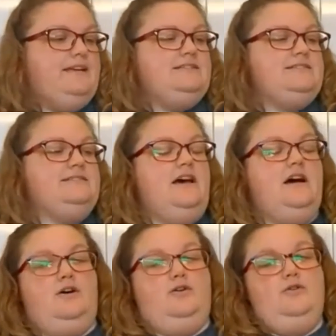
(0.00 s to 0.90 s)

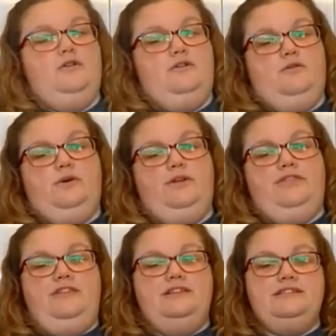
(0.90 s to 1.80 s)
So with
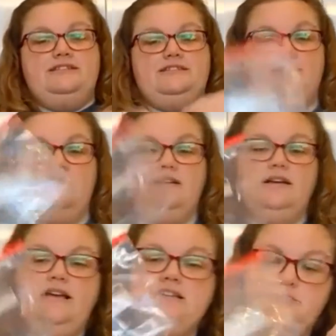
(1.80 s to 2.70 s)
this
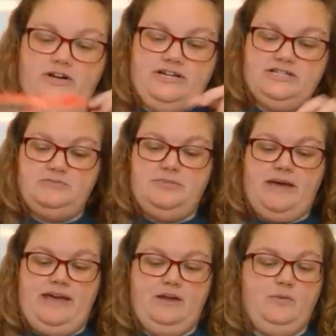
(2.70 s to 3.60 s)
exploration
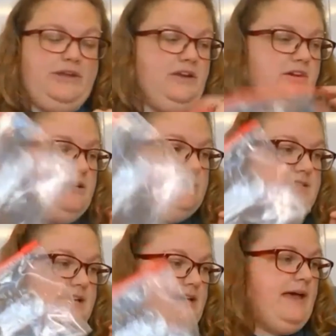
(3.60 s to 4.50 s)
bag, we are going to
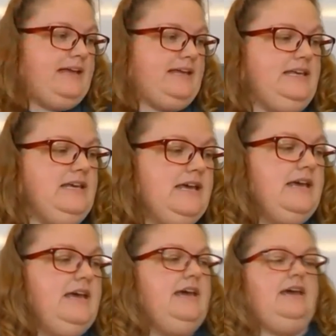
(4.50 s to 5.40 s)
take a baggie,
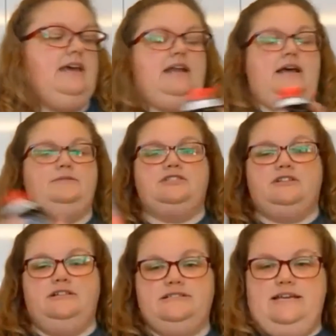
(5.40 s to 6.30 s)
and I'm just
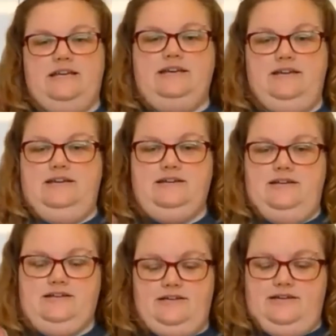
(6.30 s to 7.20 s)
going to take
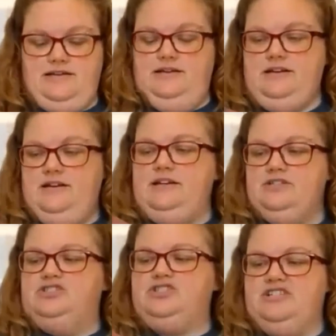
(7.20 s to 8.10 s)

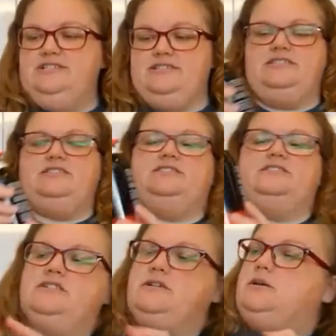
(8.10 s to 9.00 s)

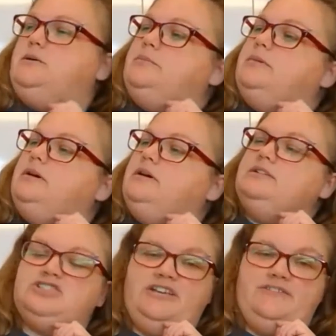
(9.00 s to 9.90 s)
just some
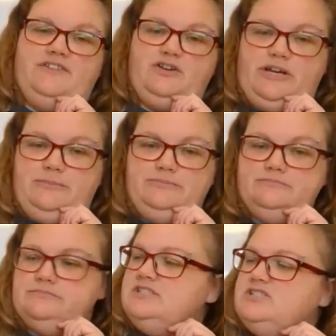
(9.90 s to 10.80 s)
shaving cream.
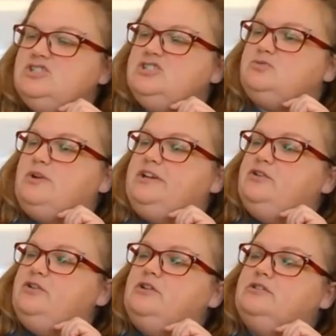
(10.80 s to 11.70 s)
This is just
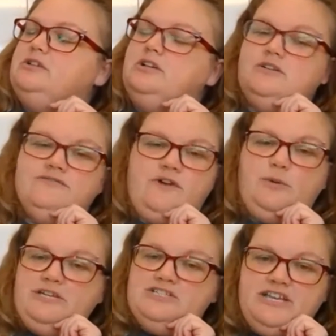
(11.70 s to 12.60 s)
regular
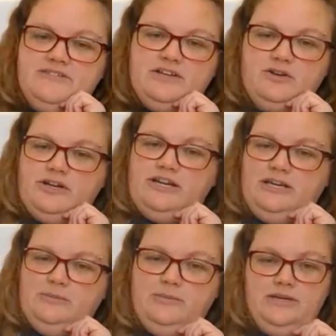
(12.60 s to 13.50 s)
foamy shaving
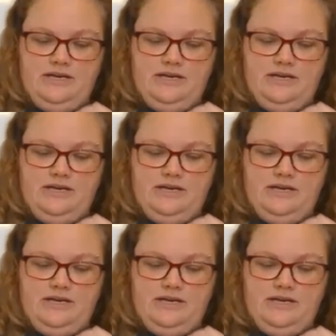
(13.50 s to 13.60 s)
cream.